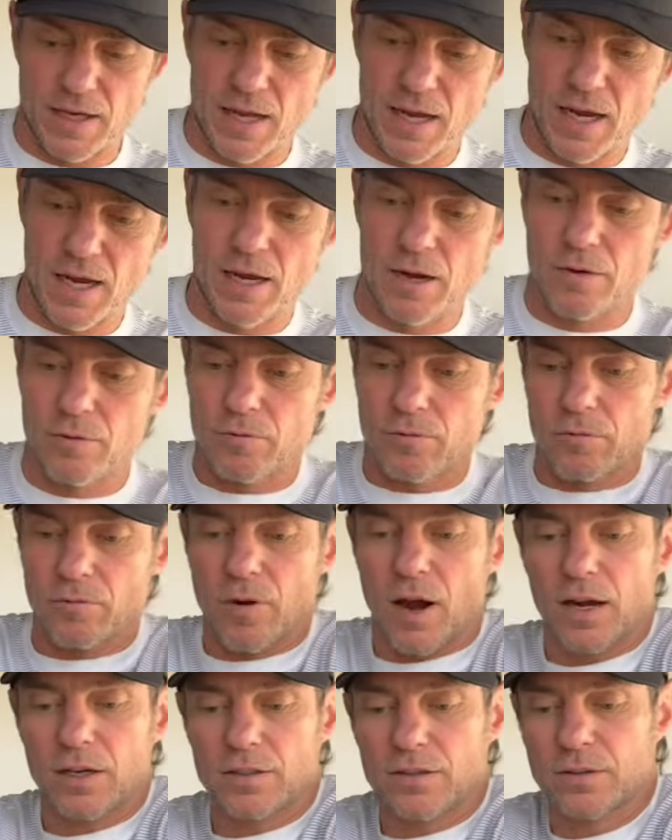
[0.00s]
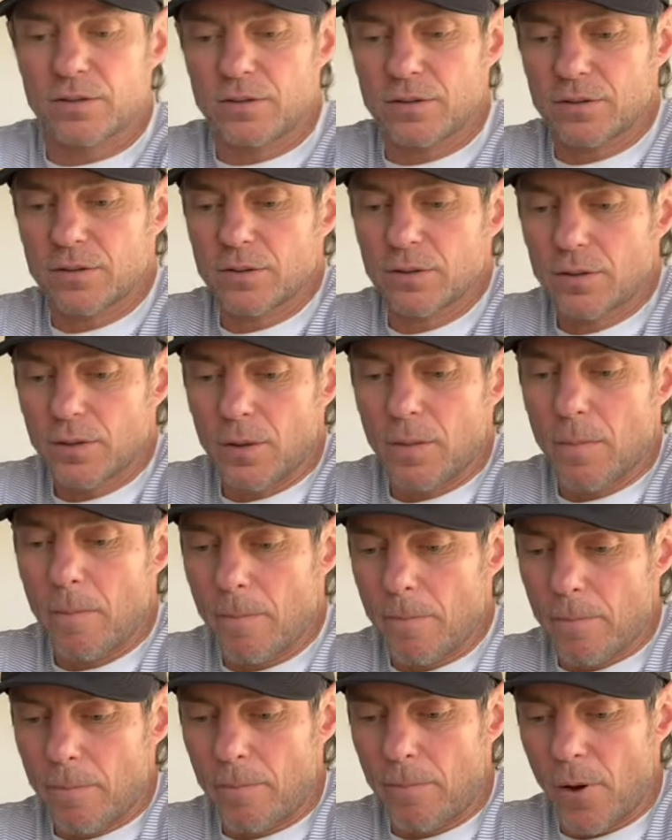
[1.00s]
a RUX
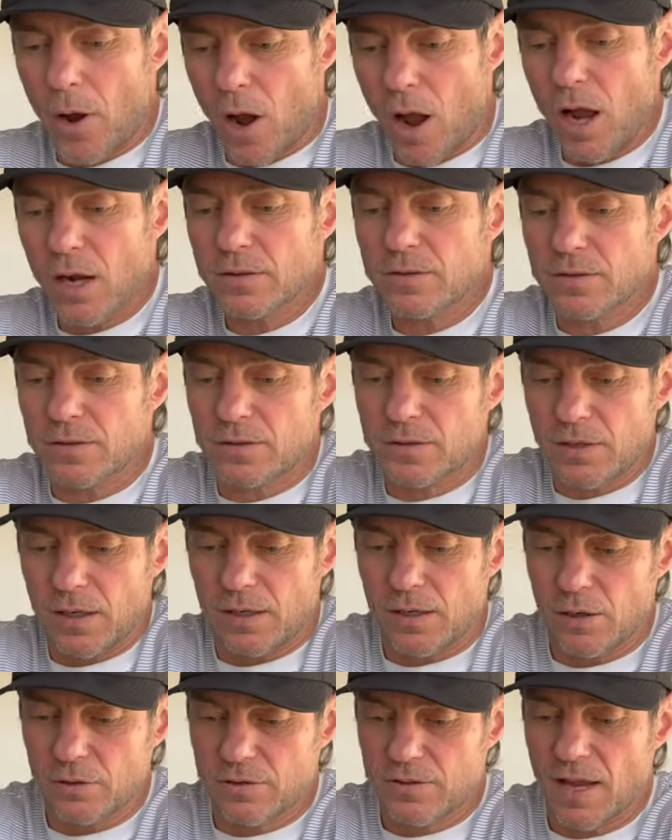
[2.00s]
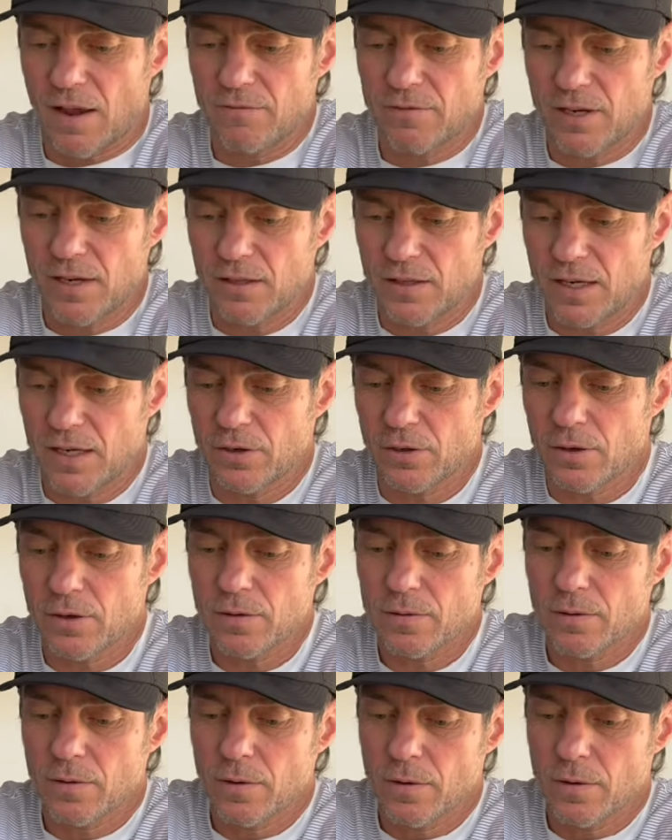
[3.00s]
box, like our 70 liter.